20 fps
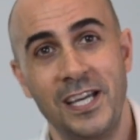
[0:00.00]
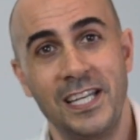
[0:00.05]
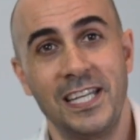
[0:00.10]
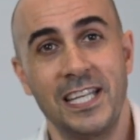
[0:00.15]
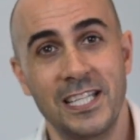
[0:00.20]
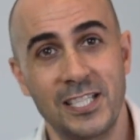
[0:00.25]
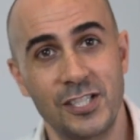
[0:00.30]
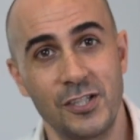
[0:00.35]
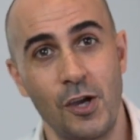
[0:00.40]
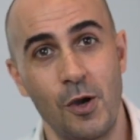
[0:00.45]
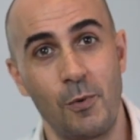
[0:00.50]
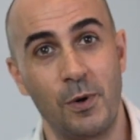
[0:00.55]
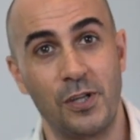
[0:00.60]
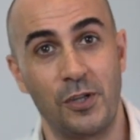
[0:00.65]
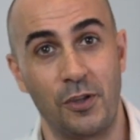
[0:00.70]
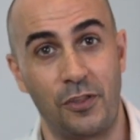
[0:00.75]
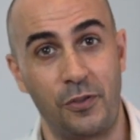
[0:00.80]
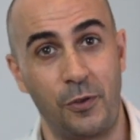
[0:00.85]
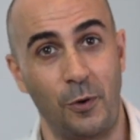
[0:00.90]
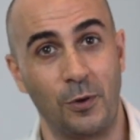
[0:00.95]
Let us know what
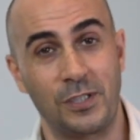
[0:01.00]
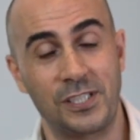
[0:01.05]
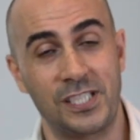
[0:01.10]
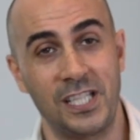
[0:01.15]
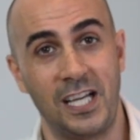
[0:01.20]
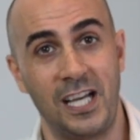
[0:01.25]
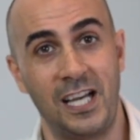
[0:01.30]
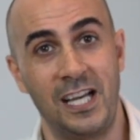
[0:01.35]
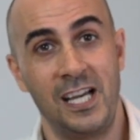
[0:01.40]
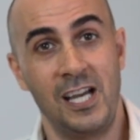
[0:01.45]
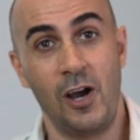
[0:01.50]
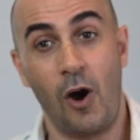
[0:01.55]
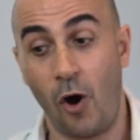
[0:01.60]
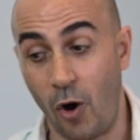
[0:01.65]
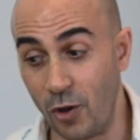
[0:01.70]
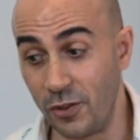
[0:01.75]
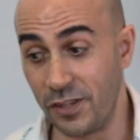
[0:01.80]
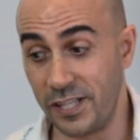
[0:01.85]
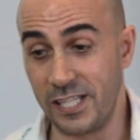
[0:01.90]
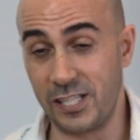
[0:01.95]
your thoughts are
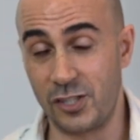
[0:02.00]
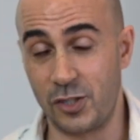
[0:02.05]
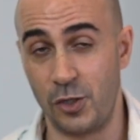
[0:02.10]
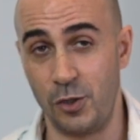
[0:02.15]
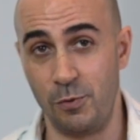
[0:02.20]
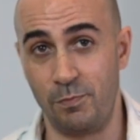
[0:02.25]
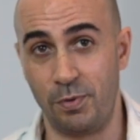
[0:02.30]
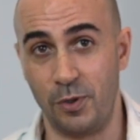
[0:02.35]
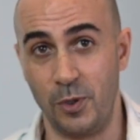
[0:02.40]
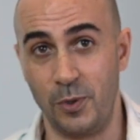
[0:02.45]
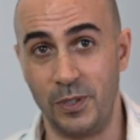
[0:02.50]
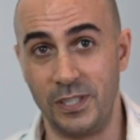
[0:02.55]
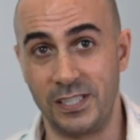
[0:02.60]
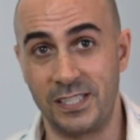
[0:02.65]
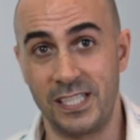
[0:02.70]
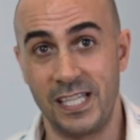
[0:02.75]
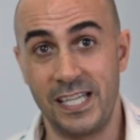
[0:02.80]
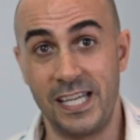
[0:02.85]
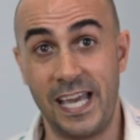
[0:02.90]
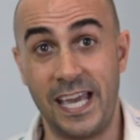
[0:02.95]
on these two
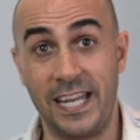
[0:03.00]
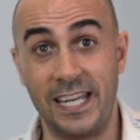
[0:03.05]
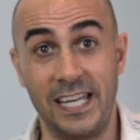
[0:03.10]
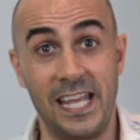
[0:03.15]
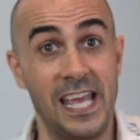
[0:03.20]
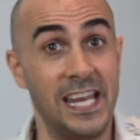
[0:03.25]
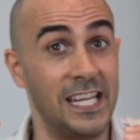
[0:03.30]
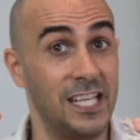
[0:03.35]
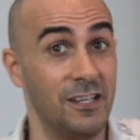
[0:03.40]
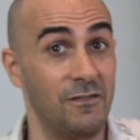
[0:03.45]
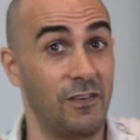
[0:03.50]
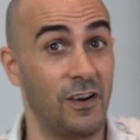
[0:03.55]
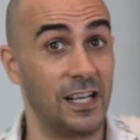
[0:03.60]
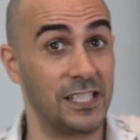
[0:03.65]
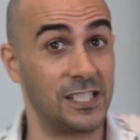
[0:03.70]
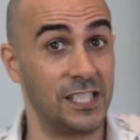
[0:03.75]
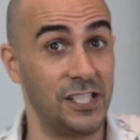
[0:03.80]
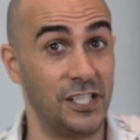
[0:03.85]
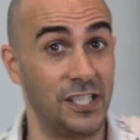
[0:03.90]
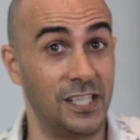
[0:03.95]
brewers and any
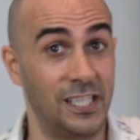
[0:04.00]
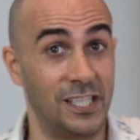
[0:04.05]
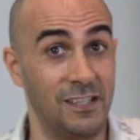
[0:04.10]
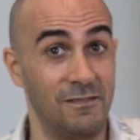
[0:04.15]
advice that you can